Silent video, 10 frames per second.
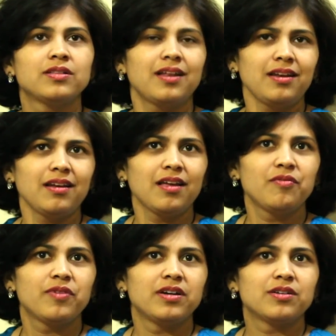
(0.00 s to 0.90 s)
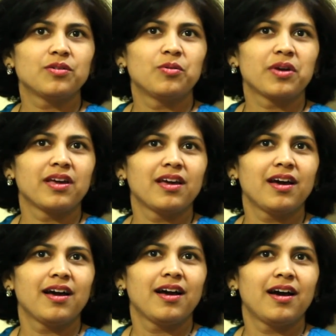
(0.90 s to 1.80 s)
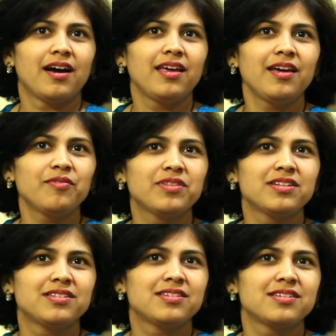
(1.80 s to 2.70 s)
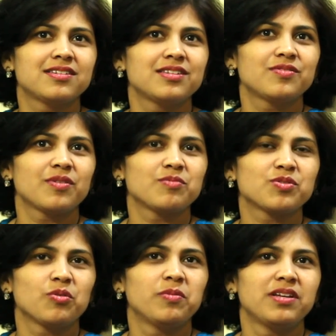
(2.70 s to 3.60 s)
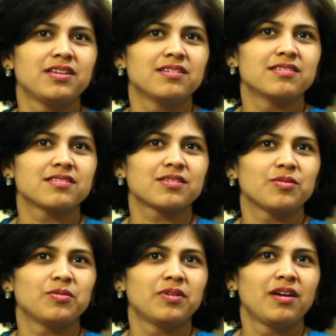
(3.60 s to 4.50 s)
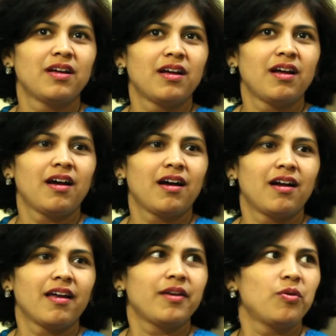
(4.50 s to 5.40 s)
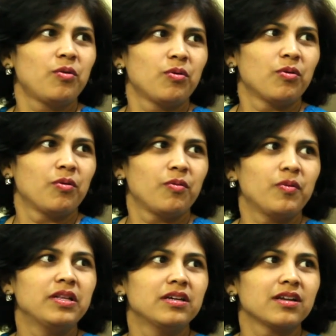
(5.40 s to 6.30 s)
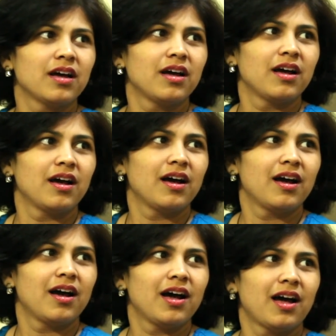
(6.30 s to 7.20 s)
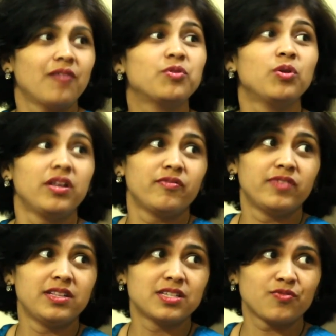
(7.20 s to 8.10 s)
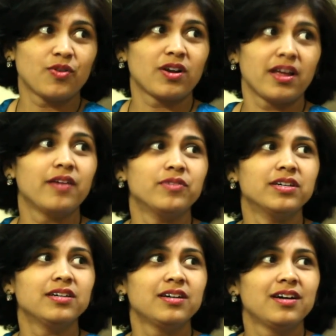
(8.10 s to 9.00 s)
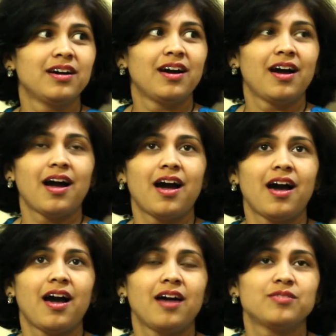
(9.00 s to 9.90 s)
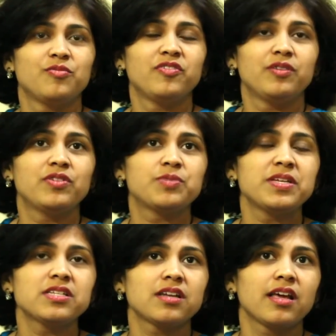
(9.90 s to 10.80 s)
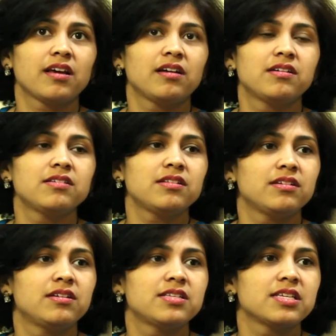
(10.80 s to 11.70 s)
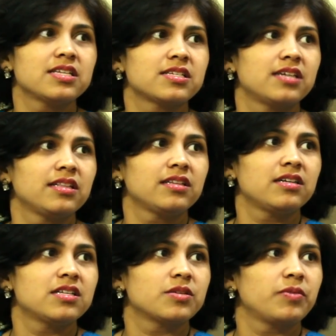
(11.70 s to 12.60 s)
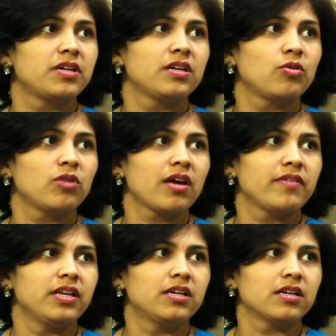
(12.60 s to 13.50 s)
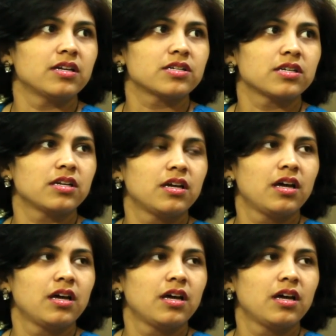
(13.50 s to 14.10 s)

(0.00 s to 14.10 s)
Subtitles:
Then I felt, okay, I have this disease from so many years now, and I don't know whether I have to live with this forever, which means like disease, death and disability don't have any connection.